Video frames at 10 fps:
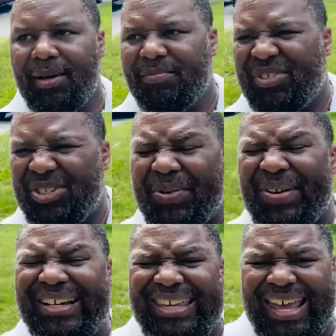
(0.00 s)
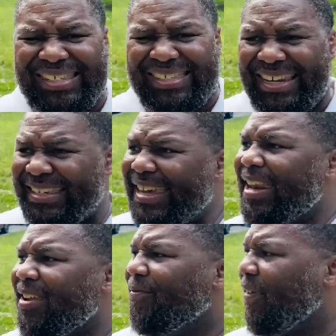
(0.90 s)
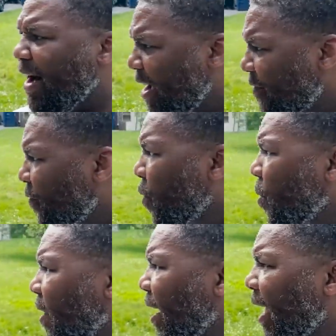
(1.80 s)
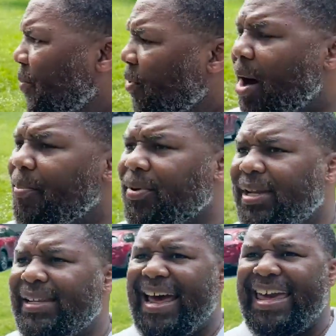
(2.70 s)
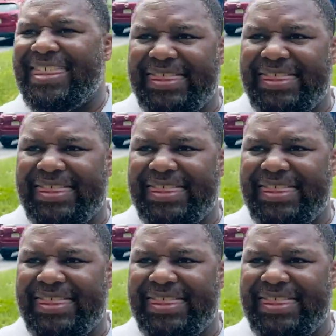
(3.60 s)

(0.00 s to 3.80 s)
So again, 685 for a property like